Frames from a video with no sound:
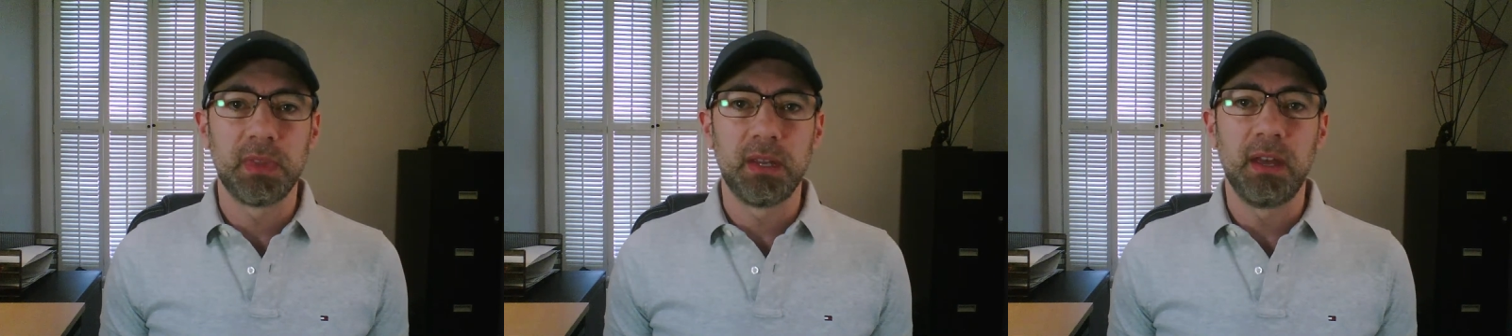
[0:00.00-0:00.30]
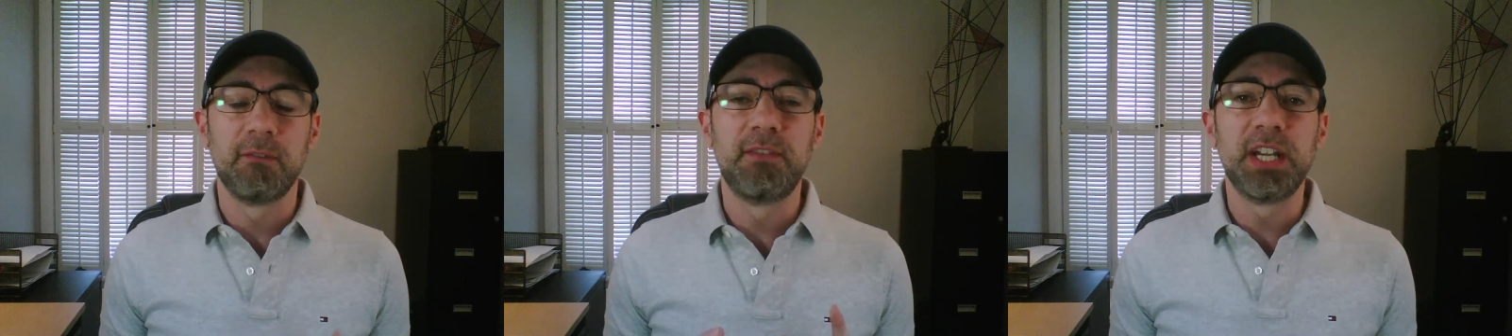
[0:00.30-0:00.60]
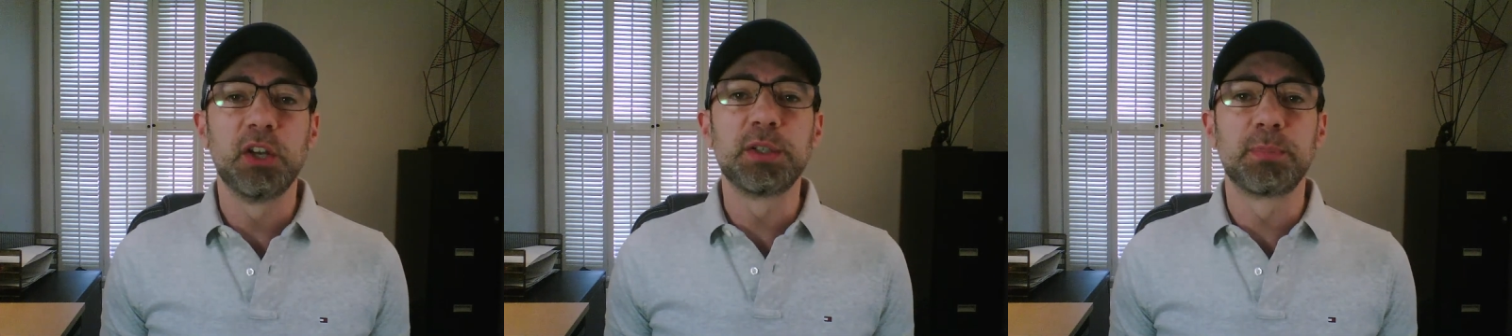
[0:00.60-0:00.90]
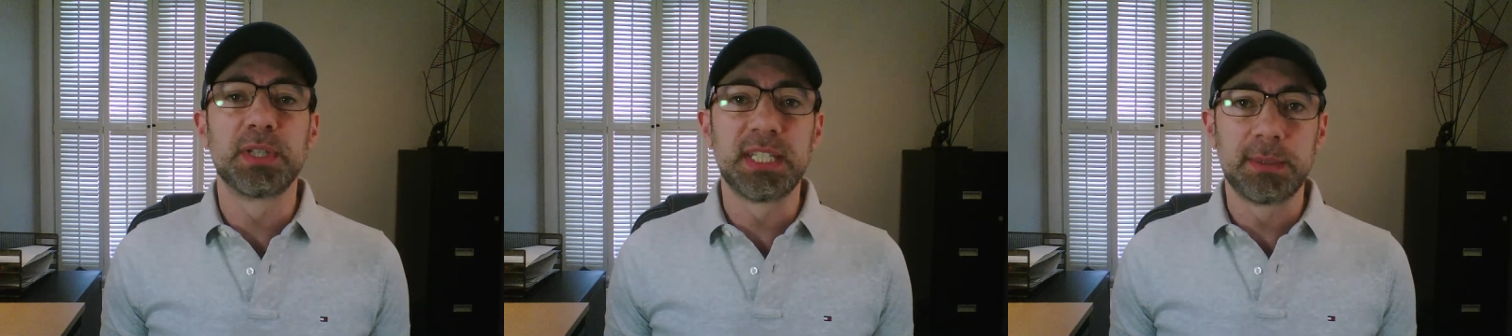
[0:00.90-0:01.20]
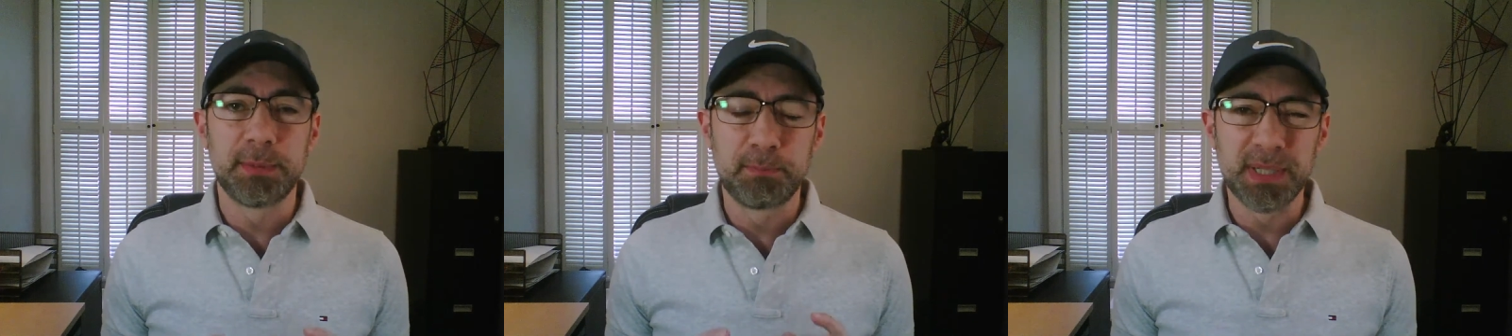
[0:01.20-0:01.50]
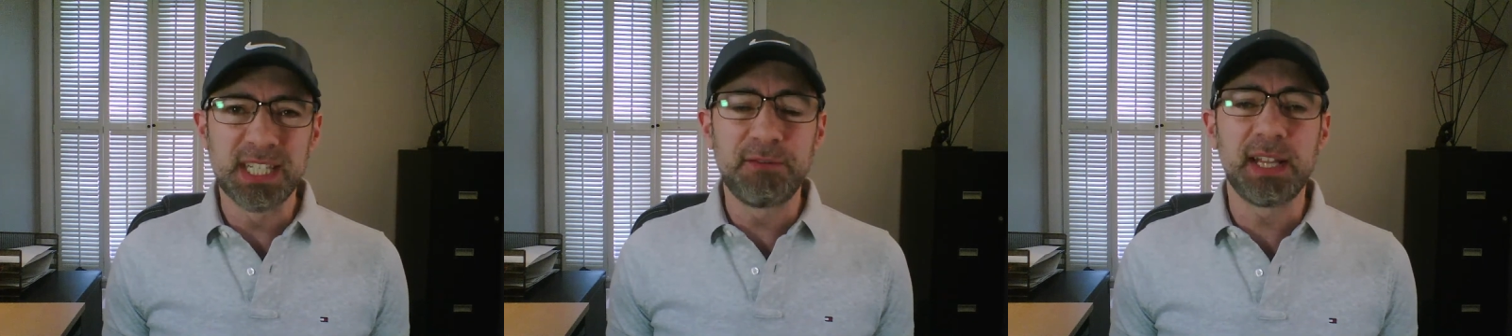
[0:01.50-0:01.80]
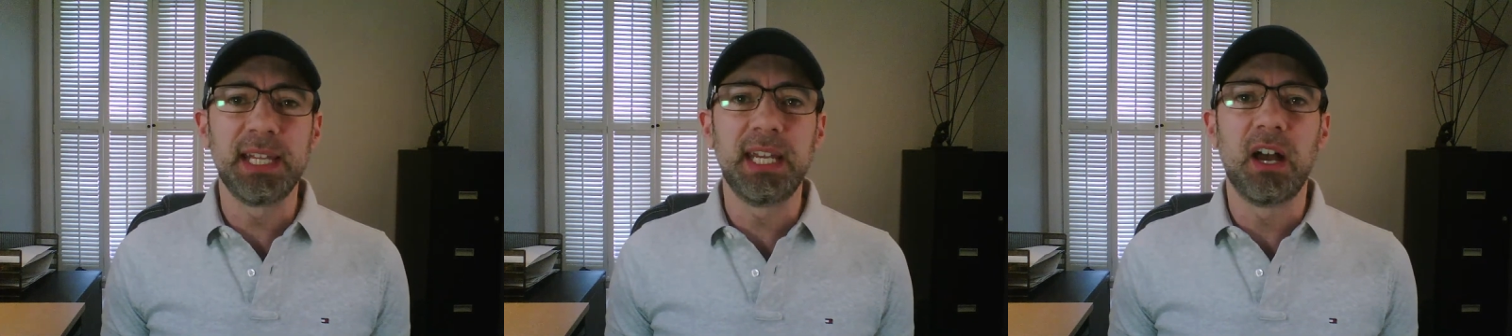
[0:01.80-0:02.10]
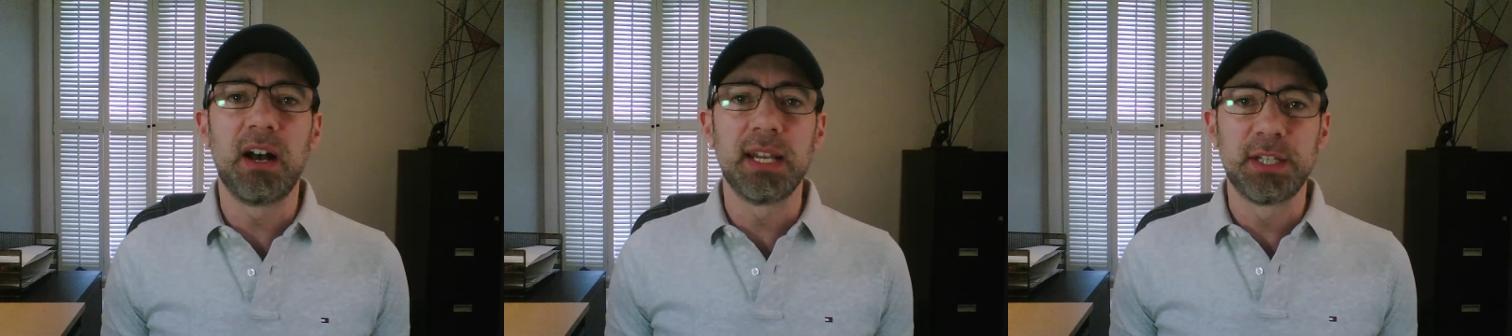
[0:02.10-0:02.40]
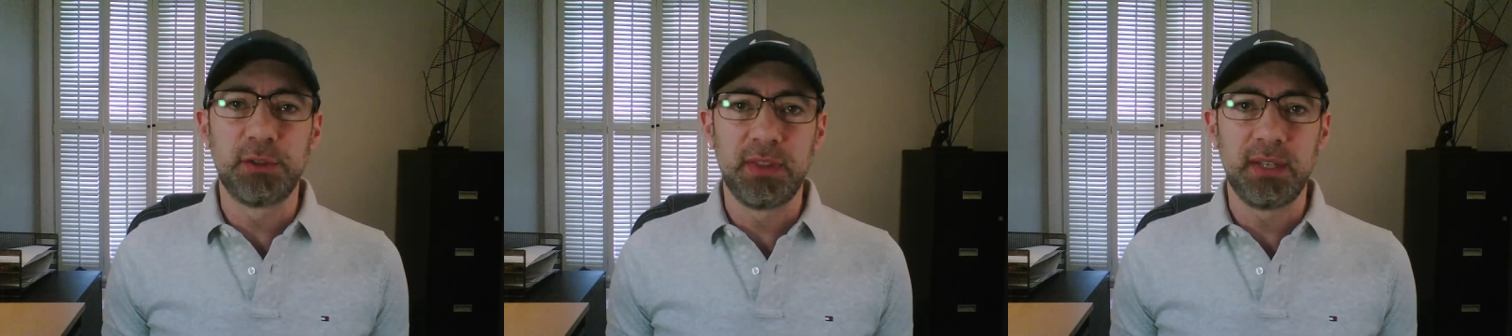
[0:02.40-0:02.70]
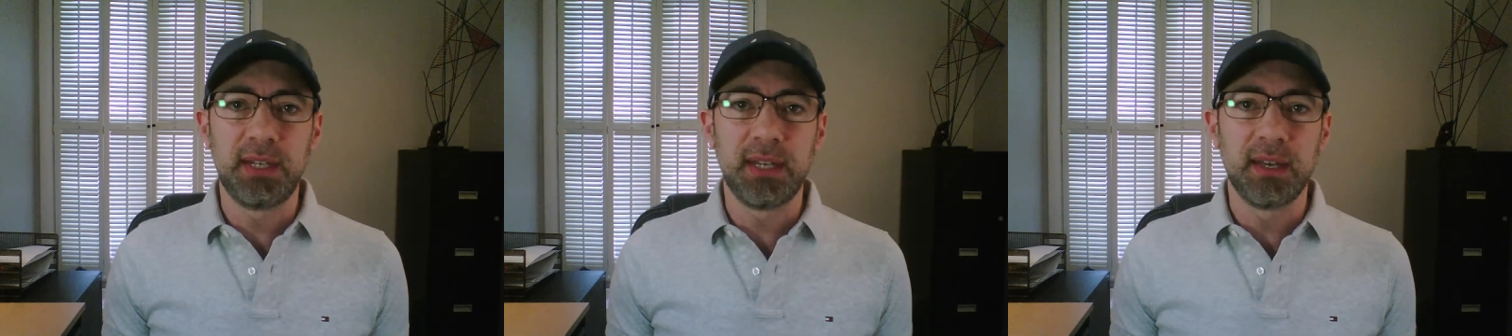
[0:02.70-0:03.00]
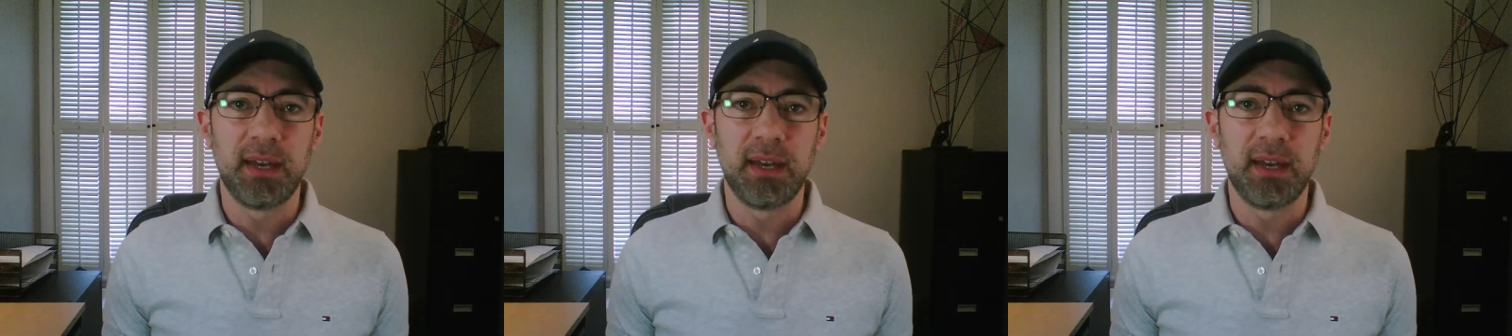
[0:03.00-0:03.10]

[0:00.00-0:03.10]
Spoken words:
video specifically on the